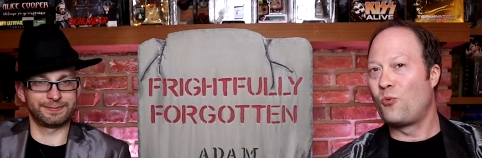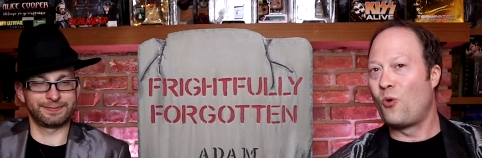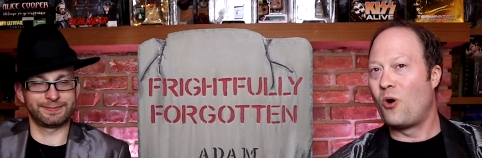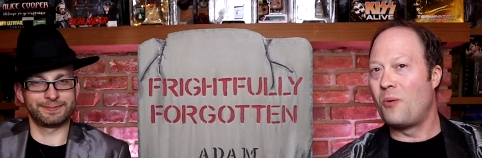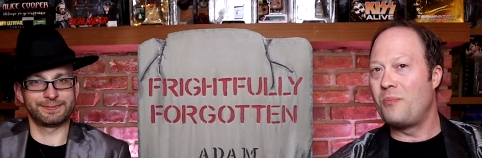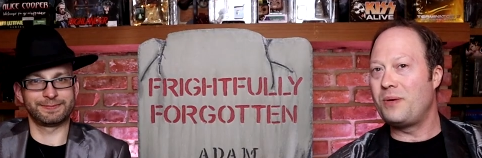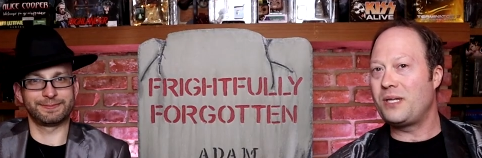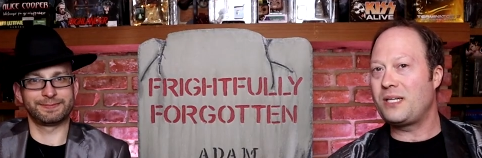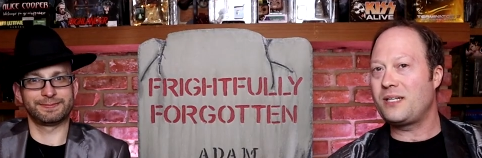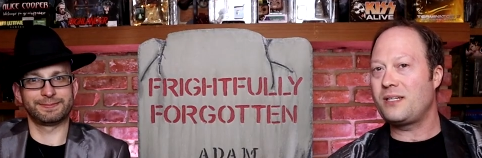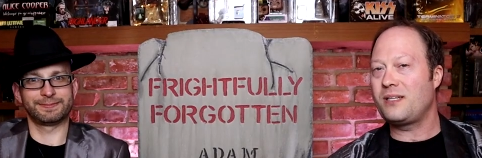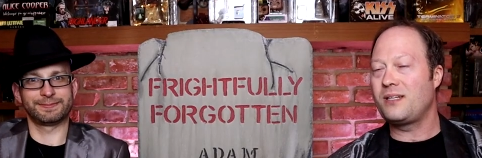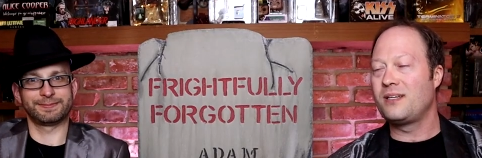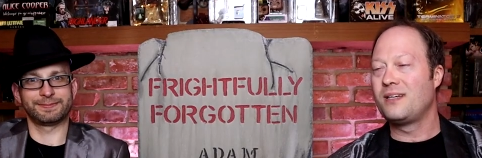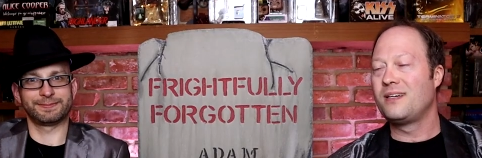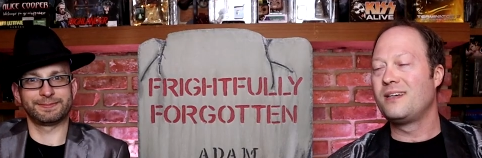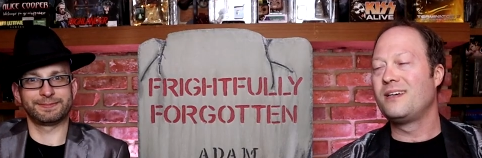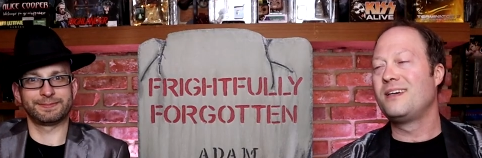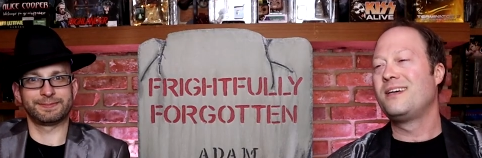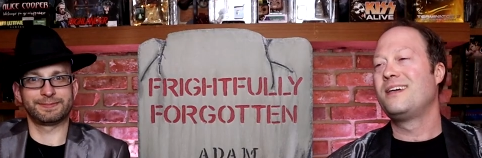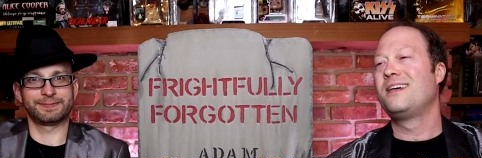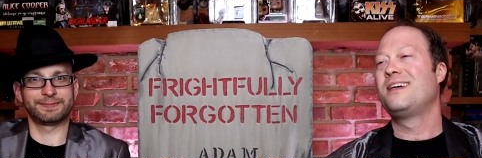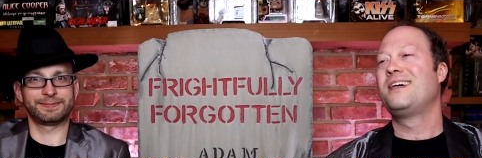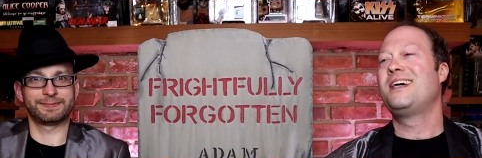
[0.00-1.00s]
Speaker 1: Woman,
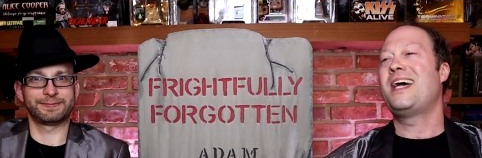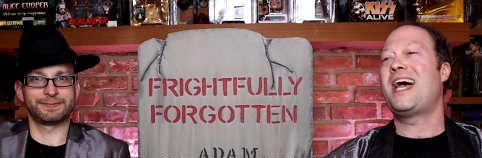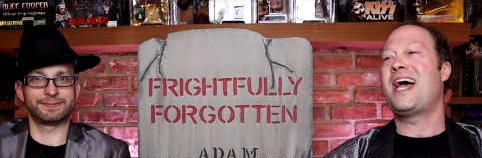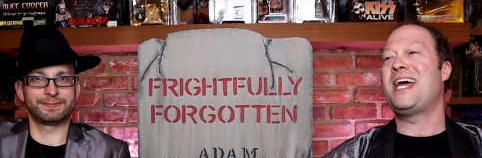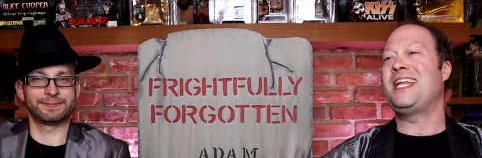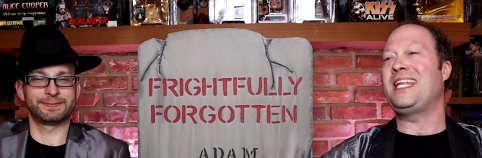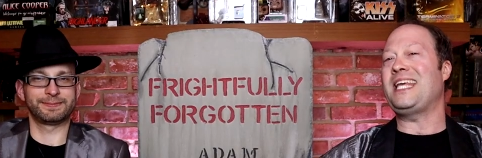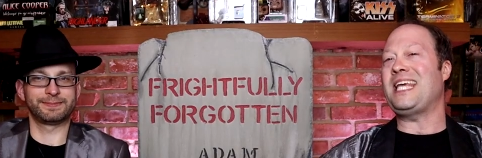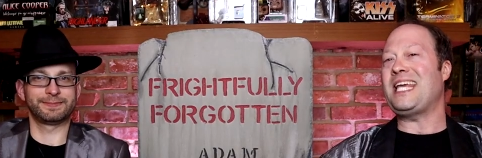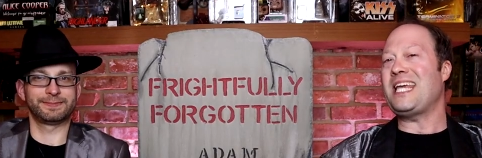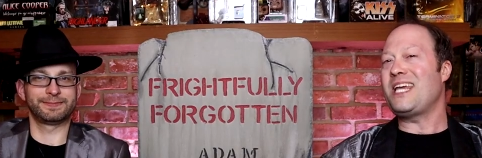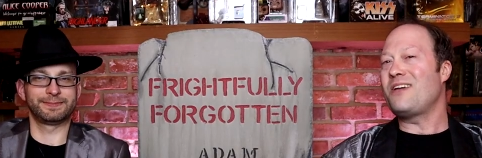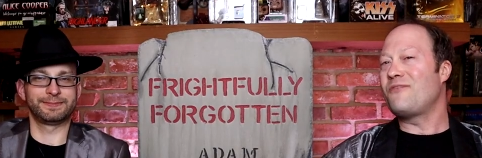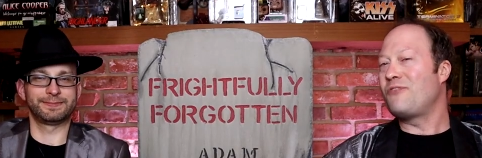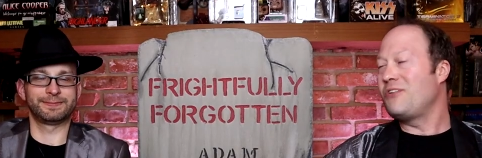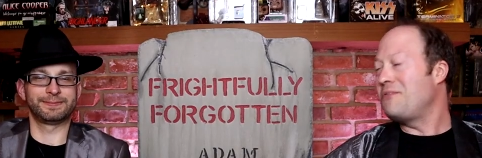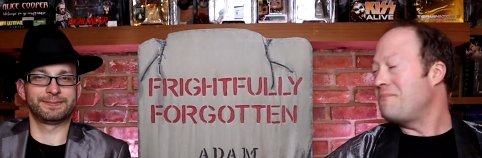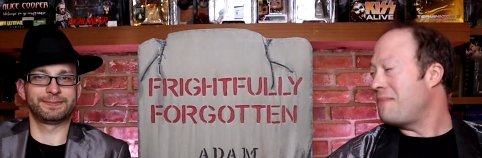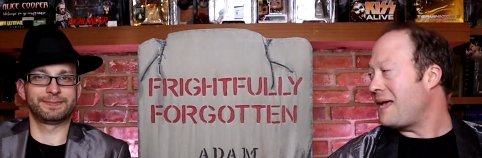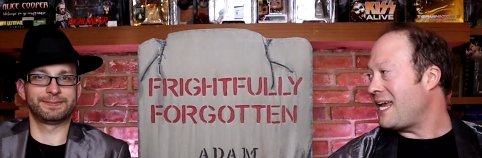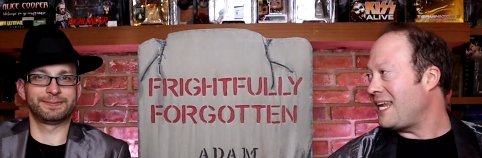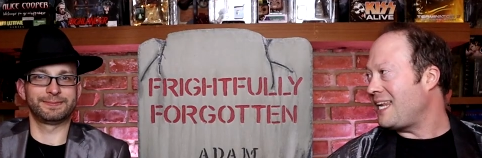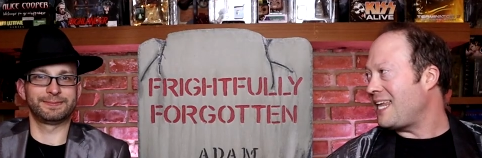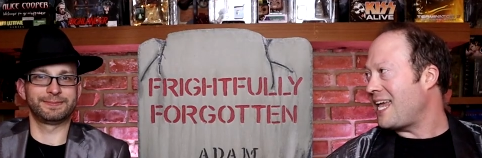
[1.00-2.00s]
and even
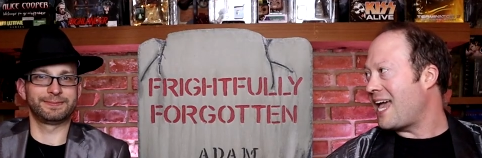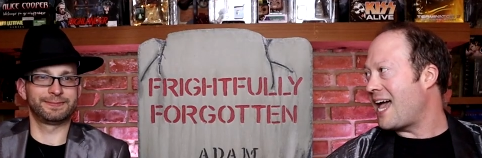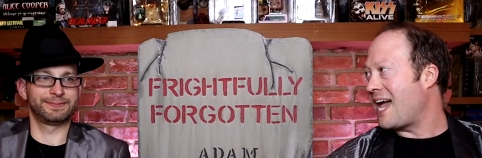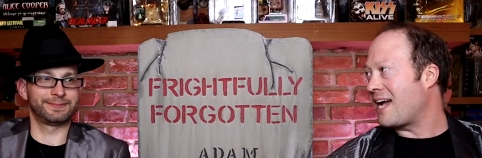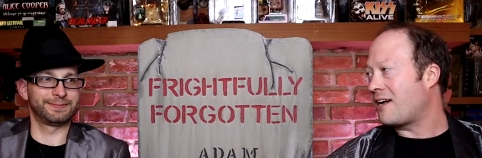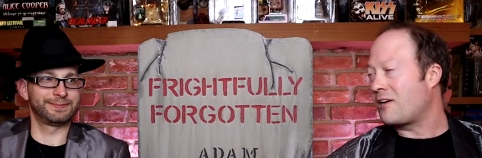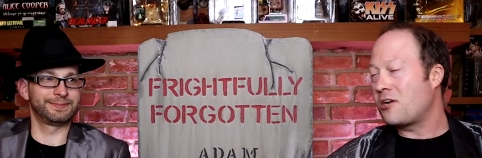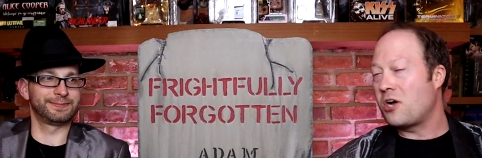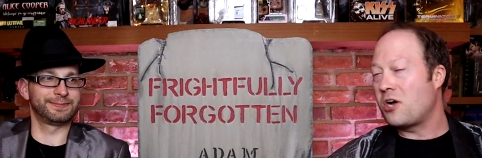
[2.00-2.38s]
Maniac